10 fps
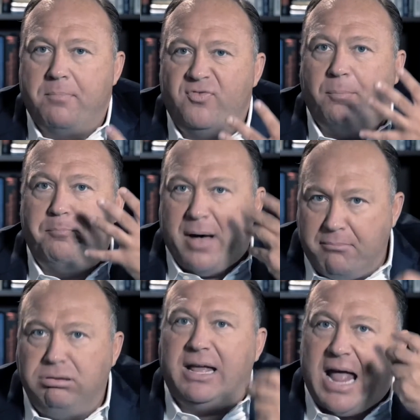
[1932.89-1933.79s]
The
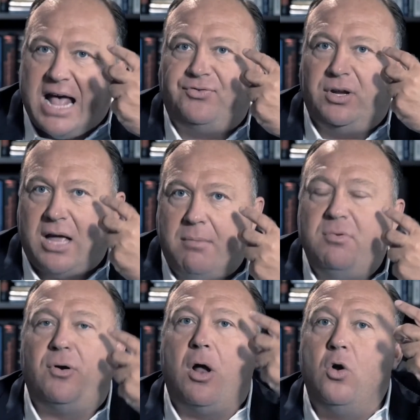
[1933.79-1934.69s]
public has to come
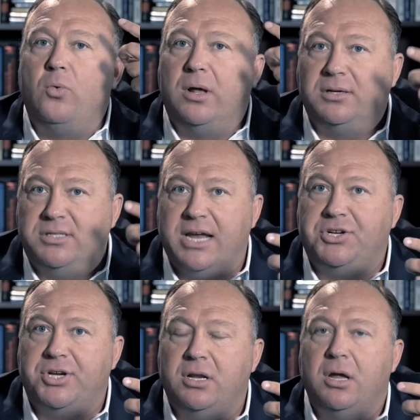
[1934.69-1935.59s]
to their own
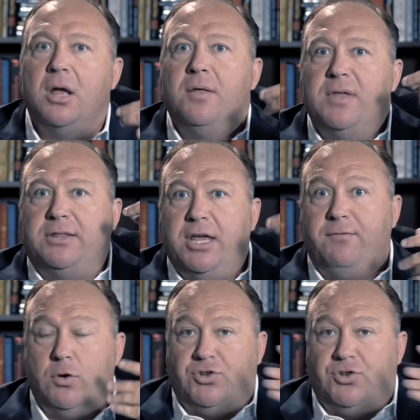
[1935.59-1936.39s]
realization that if you